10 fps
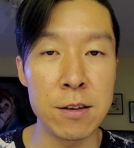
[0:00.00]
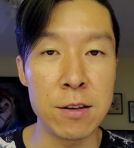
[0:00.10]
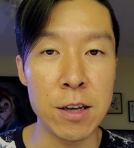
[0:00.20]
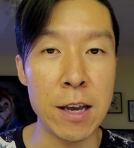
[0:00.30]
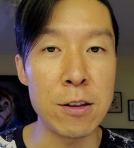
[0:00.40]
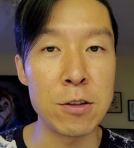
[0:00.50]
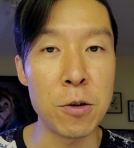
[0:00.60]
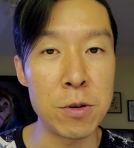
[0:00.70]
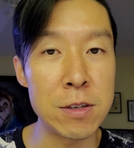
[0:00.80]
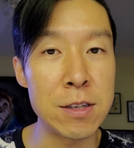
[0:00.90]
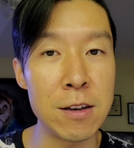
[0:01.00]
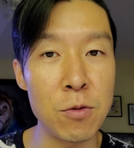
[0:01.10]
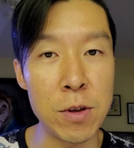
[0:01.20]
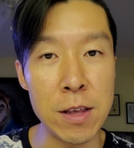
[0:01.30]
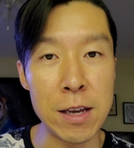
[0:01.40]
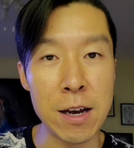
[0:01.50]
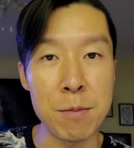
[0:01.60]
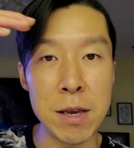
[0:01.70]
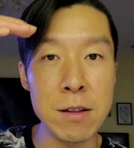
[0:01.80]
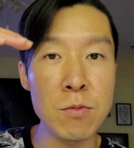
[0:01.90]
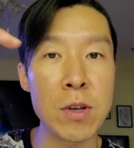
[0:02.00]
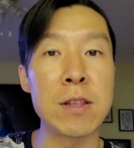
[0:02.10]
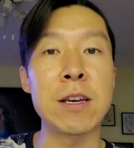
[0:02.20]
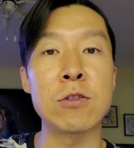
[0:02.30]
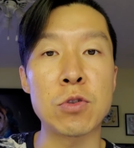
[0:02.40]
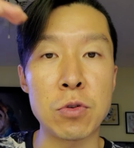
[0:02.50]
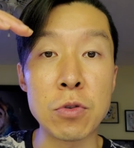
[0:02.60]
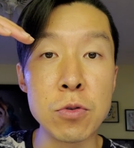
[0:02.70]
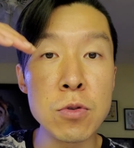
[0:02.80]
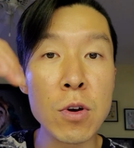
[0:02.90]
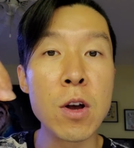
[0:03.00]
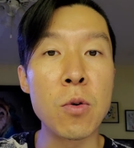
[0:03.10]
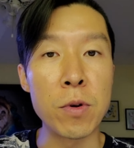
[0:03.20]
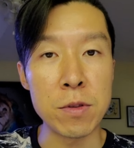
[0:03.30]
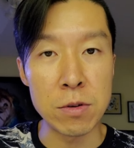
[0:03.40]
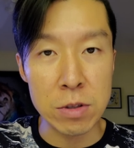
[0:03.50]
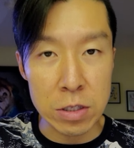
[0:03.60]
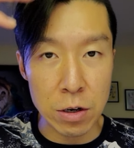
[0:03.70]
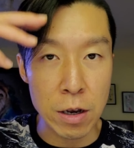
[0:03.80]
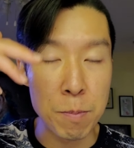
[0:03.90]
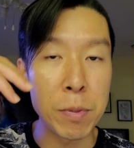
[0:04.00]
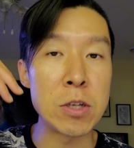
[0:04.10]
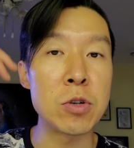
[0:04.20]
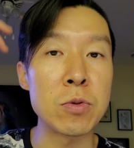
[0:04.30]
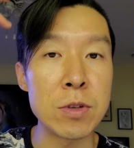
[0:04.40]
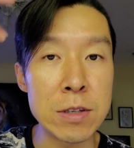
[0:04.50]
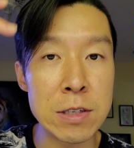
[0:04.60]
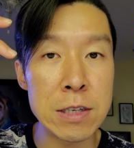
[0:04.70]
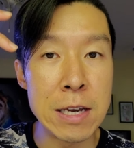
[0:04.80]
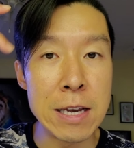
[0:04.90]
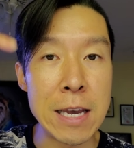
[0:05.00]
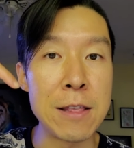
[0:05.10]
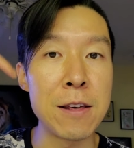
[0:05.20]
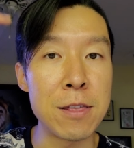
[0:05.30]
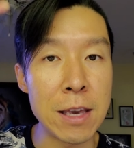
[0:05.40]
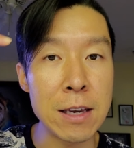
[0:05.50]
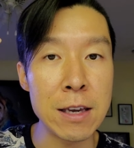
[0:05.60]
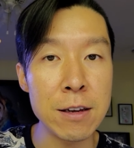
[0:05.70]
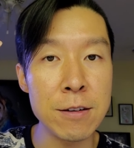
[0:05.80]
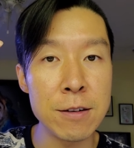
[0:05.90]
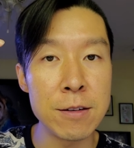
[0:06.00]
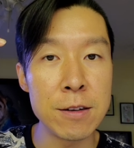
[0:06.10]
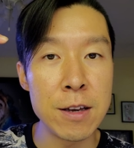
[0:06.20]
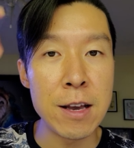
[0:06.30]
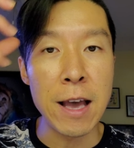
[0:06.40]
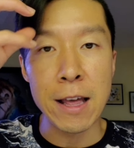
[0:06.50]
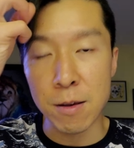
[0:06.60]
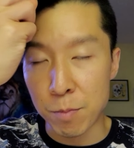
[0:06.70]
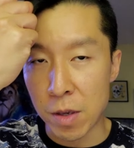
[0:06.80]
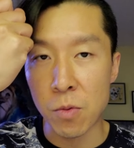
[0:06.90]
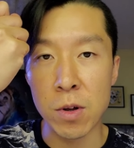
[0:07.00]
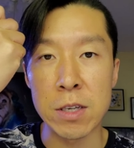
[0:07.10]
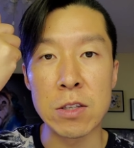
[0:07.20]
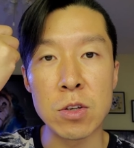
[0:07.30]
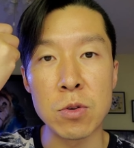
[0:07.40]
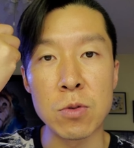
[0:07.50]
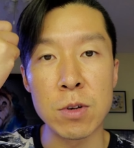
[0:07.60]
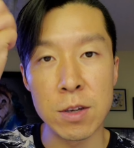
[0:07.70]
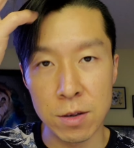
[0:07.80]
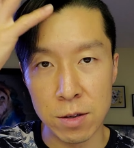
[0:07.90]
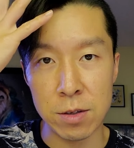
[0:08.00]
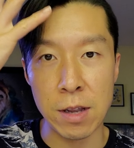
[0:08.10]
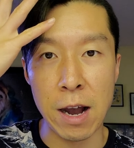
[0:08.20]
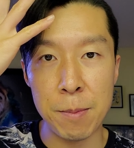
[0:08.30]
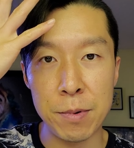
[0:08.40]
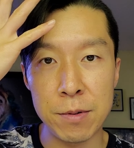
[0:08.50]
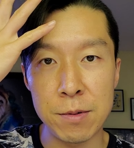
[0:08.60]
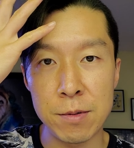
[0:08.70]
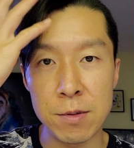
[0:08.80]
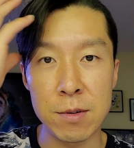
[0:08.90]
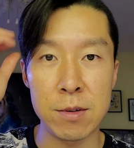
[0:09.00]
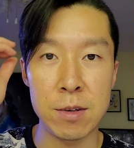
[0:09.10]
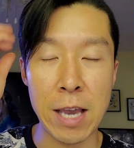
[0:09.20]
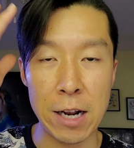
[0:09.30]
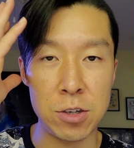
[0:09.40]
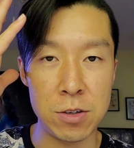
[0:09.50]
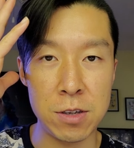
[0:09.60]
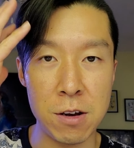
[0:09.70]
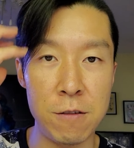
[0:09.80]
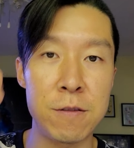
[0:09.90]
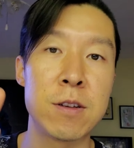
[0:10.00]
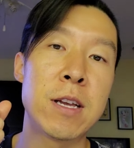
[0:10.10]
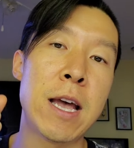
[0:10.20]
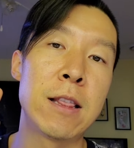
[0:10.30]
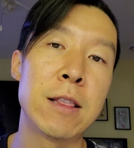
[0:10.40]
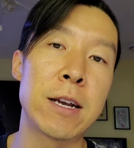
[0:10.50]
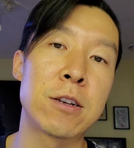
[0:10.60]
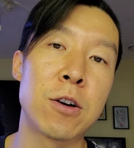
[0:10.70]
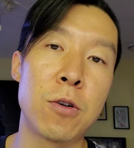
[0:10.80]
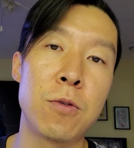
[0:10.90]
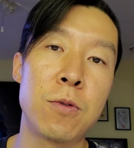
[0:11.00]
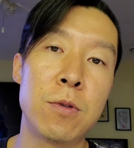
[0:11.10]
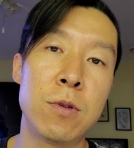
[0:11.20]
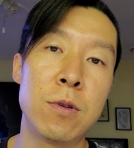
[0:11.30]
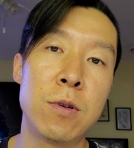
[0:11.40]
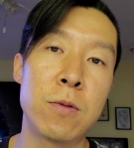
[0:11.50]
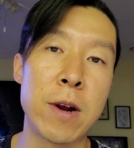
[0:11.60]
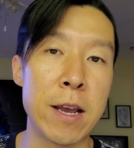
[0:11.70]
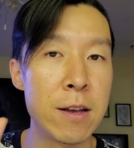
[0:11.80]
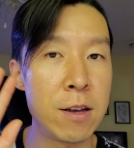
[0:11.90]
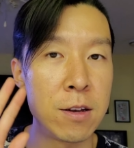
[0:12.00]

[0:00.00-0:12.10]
Okay, noticing when they come in, when they intrude, when the, the habitualness in the thinking and then being willing to stop, catch yourself, and let go, right?